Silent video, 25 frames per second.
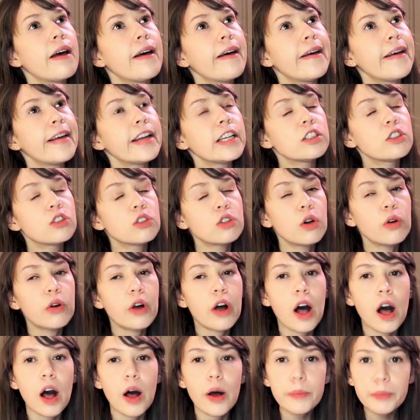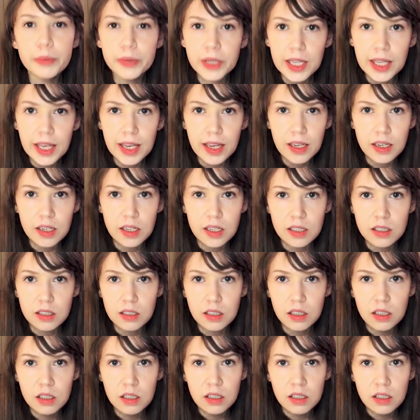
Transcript: it's so complicated.